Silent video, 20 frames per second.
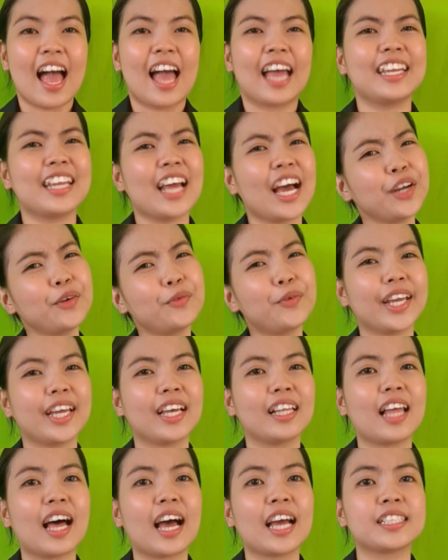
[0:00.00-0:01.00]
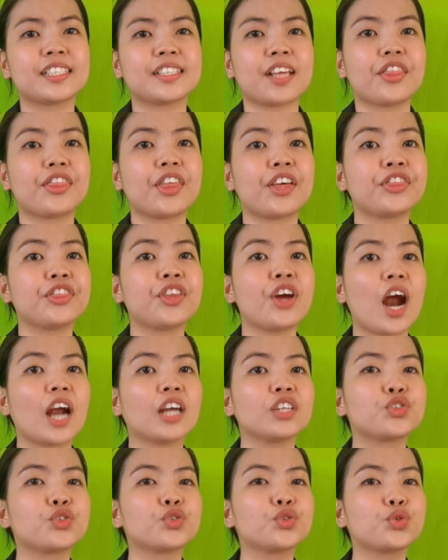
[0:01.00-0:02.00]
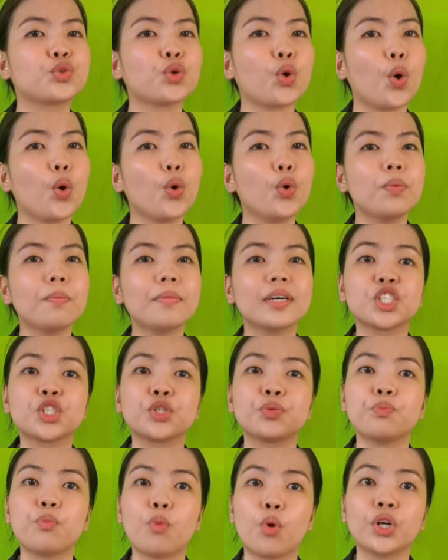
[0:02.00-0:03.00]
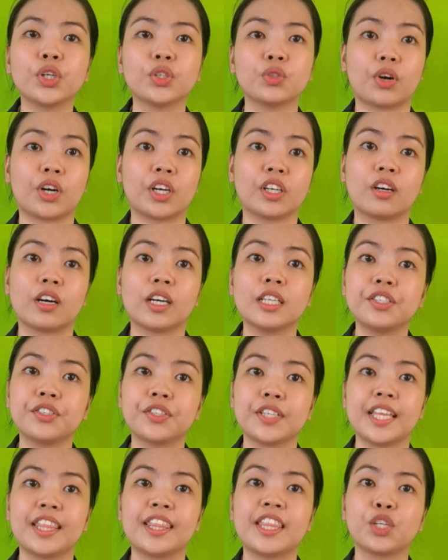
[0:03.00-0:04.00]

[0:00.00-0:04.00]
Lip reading: And I realize that there are so much more to our country